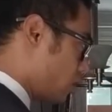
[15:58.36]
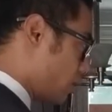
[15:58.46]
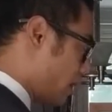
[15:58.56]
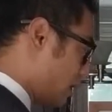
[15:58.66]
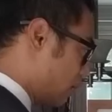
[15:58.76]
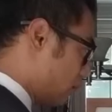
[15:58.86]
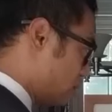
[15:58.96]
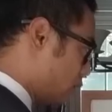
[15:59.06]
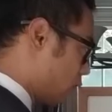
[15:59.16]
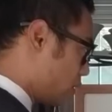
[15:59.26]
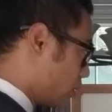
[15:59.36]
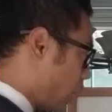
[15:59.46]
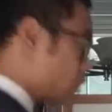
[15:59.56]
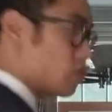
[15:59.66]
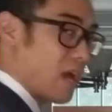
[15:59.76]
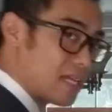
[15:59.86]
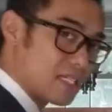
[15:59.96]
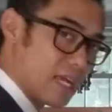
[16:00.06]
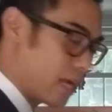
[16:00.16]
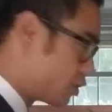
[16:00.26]
Now,
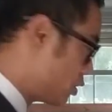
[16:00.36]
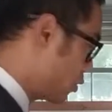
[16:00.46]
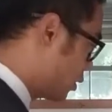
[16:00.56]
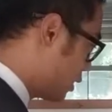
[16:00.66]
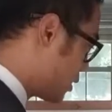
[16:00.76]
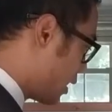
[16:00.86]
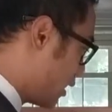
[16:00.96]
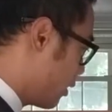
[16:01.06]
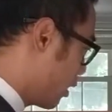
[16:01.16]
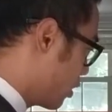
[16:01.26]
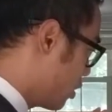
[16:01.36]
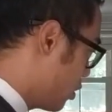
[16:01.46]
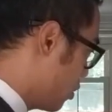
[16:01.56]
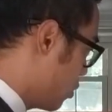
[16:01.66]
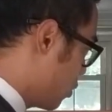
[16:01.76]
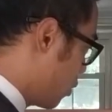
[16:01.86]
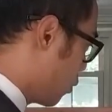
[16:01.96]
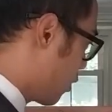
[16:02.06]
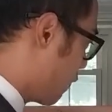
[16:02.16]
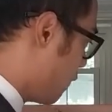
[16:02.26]
contrast that to, let's say that you were